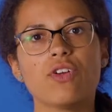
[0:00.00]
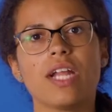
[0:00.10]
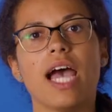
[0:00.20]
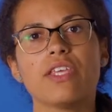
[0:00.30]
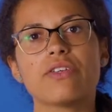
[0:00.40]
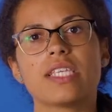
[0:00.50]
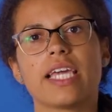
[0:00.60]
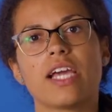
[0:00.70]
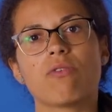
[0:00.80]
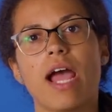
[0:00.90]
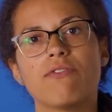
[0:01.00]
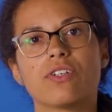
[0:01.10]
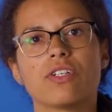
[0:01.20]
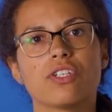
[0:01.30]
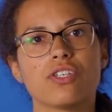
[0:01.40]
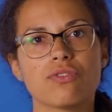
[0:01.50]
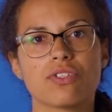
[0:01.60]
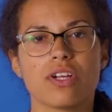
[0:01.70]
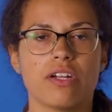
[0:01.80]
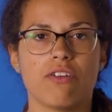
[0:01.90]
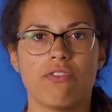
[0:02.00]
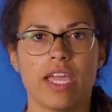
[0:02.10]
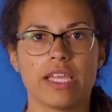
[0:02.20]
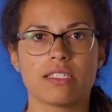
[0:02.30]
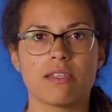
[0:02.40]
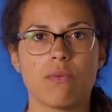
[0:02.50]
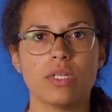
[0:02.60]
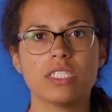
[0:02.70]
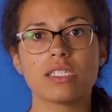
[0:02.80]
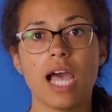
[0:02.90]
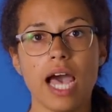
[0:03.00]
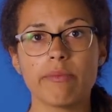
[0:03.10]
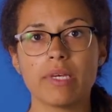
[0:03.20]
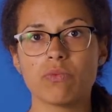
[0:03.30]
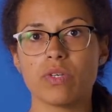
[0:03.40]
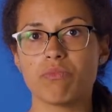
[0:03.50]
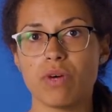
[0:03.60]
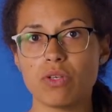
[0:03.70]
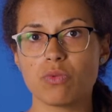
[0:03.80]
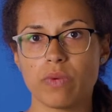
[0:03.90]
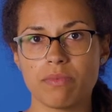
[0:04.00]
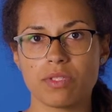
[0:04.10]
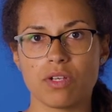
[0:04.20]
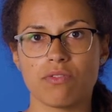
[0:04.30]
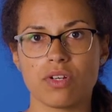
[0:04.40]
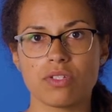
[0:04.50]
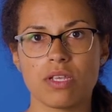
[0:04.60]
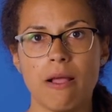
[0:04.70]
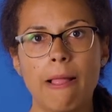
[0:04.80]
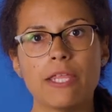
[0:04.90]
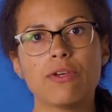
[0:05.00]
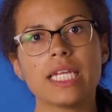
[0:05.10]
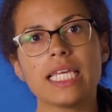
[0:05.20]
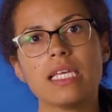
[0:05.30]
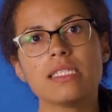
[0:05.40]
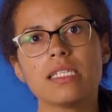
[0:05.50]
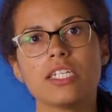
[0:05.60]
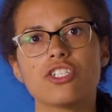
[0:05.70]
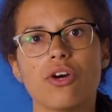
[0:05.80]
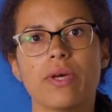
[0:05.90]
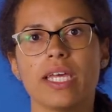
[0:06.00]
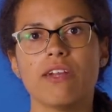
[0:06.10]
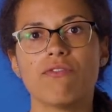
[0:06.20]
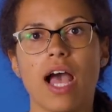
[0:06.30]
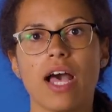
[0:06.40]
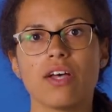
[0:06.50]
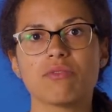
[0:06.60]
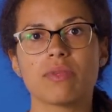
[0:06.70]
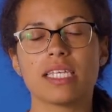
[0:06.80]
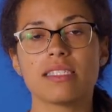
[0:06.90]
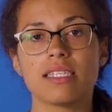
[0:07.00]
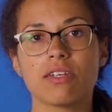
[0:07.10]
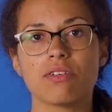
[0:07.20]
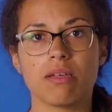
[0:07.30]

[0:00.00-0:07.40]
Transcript: you're not using a graphical user interface, which is common with most web servers, you can easily show hidden files with a single